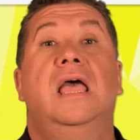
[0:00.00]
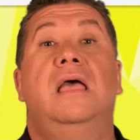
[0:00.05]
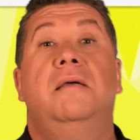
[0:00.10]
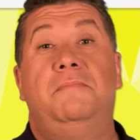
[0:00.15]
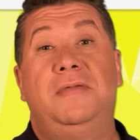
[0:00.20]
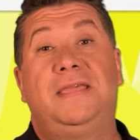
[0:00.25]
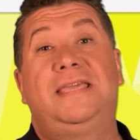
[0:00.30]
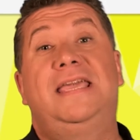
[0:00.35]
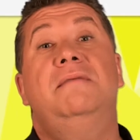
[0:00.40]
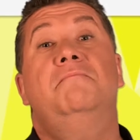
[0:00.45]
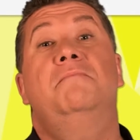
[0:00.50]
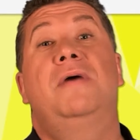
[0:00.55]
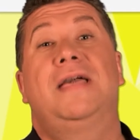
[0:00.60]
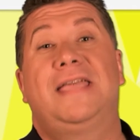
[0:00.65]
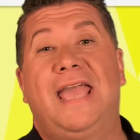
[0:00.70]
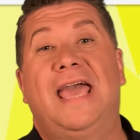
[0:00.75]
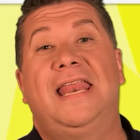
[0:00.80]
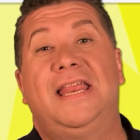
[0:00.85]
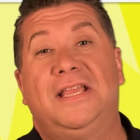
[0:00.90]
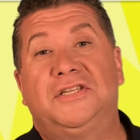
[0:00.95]
Begin by
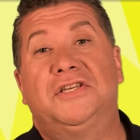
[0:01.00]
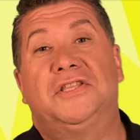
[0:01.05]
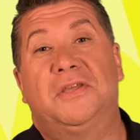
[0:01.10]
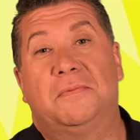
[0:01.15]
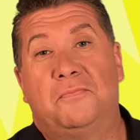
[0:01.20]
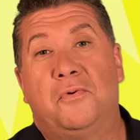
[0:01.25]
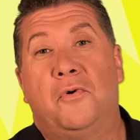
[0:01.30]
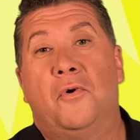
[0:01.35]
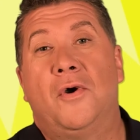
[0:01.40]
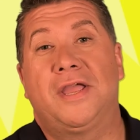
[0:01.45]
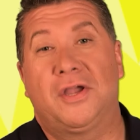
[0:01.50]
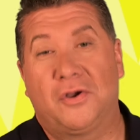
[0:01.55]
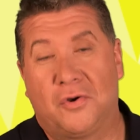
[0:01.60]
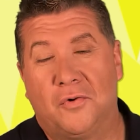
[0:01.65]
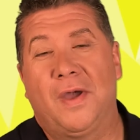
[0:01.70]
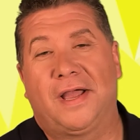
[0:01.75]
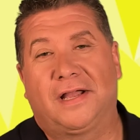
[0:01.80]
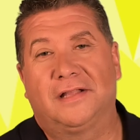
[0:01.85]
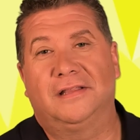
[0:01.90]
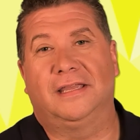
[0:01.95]
getting to the point
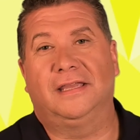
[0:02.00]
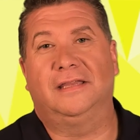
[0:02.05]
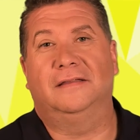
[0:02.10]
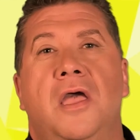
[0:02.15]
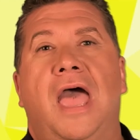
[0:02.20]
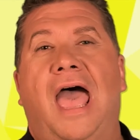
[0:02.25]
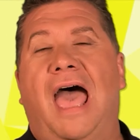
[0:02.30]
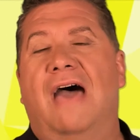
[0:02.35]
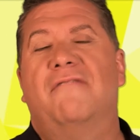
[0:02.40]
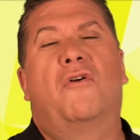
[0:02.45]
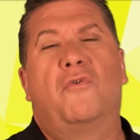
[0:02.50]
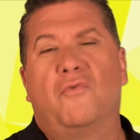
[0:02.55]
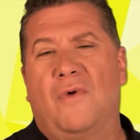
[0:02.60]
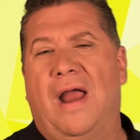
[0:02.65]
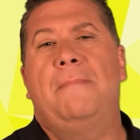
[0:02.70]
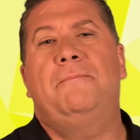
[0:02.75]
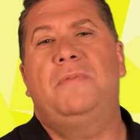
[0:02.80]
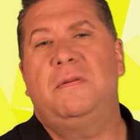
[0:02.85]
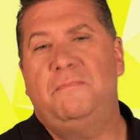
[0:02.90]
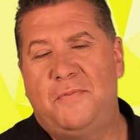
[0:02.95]
quickly. Have a
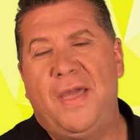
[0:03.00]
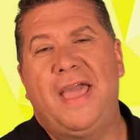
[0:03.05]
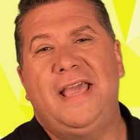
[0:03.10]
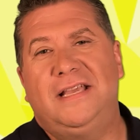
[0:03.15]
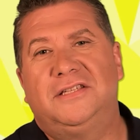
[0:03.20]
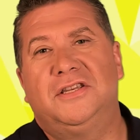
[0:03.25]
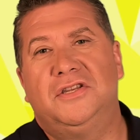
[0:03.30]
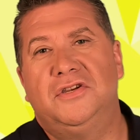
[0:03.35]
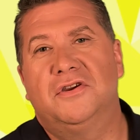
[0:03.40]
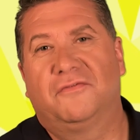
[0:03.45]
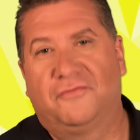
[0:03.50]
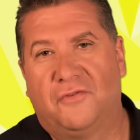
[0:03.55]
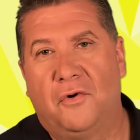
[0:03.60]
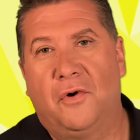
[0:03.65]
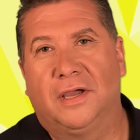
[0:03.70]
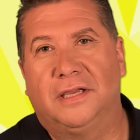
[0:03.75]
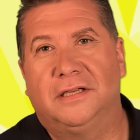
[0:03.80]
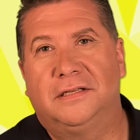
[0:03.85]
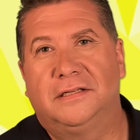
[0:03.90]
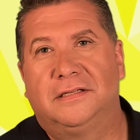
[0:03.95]
rapid pace in your
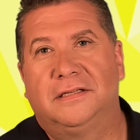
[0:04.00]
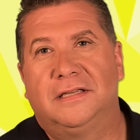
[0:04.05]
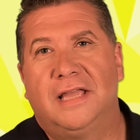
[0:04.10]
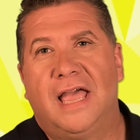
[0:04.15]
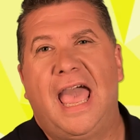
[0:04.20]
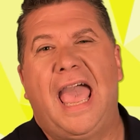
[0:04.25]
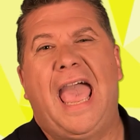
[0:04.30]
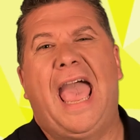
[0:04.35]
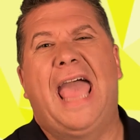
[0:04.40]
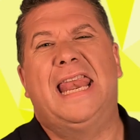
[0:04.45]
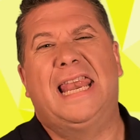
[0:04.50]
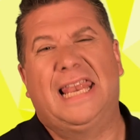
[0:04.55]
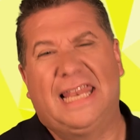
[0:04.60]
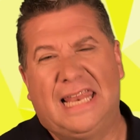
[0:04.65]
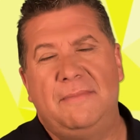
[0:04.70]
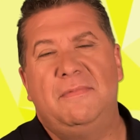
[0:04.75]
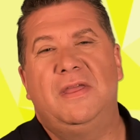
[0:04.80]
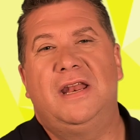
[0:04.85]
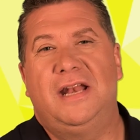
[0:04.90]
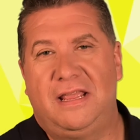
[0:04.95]
voice and
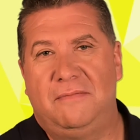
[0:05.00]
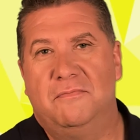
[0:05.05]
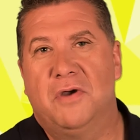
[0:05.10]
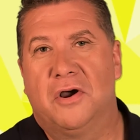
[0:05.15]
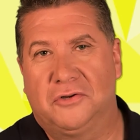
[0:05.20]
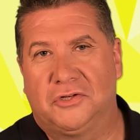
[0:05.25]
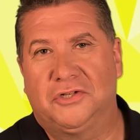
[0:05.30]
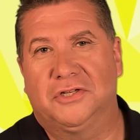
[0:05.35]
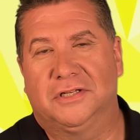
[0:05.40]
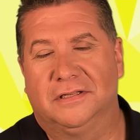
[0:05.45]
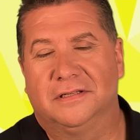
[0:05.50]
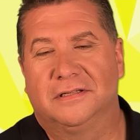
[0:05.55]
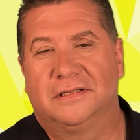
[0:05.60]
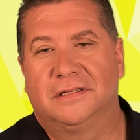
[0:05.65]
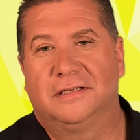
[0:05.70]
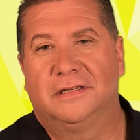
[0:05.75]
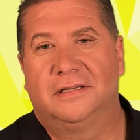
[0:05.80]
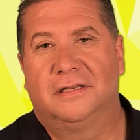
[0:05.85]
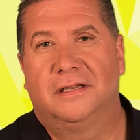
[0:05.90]
limited emotions.